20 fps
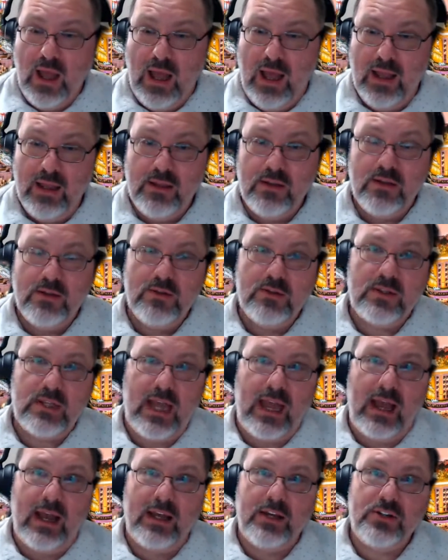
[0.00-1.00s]
I use
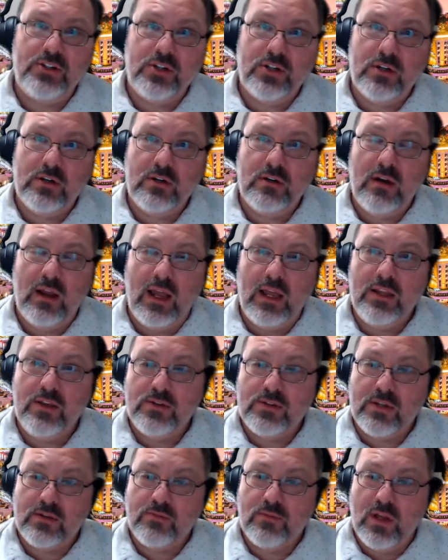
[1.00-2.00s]
Azure. I
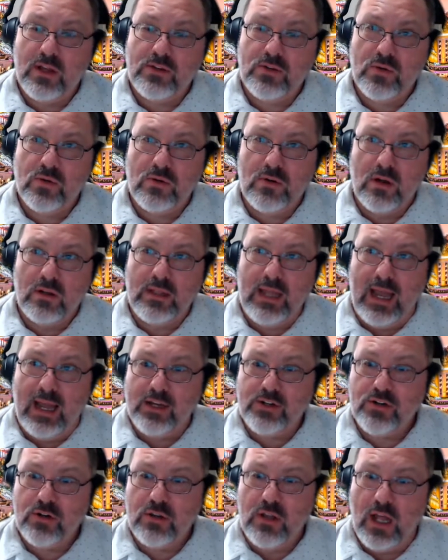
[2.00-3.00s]
use a tool called
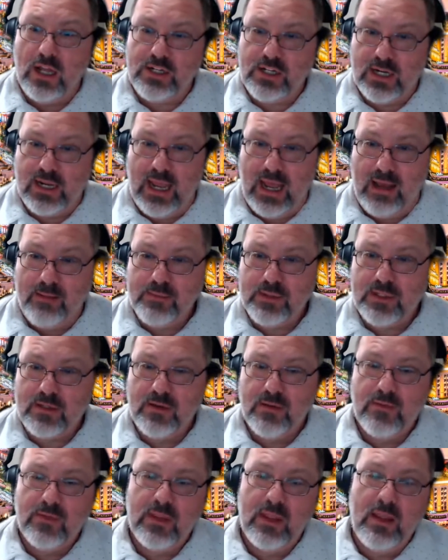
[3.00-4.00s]
Azure Logic
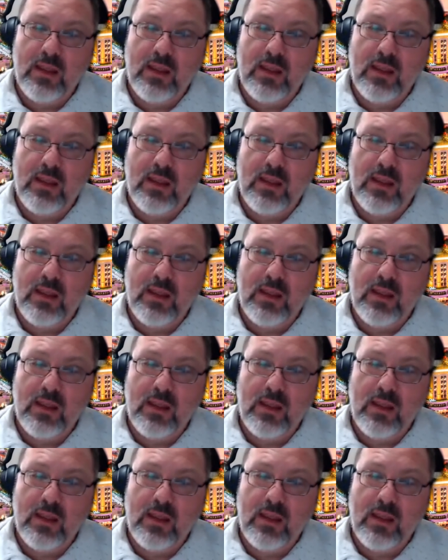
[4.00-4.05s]
Apps.